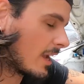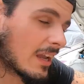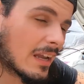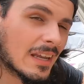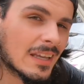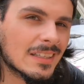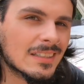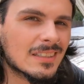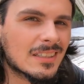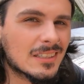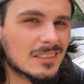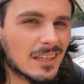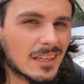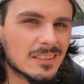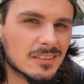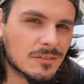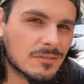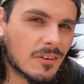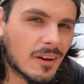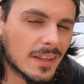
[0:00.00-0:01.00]
hand because I
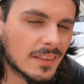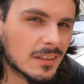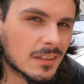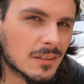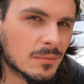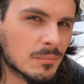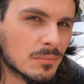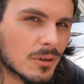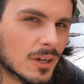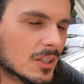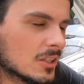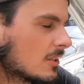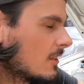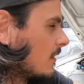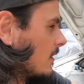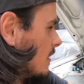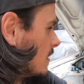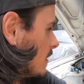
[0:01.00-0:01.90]
had to fight the compression